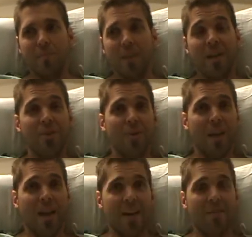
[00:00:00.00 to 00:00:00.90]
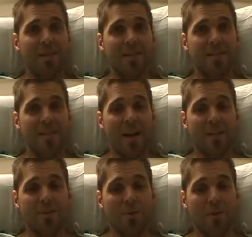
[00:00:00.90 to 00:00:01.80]
you can't have any
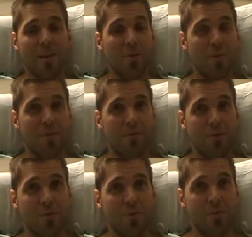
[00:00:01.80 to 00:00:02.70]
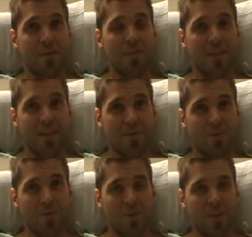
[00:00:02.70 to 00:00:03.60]
solid or liquid foods, and I
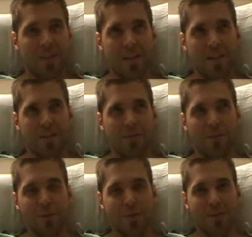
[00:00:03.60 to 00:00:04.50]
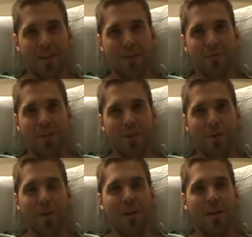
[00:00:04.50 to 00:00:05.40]
told you I think on the first or second video,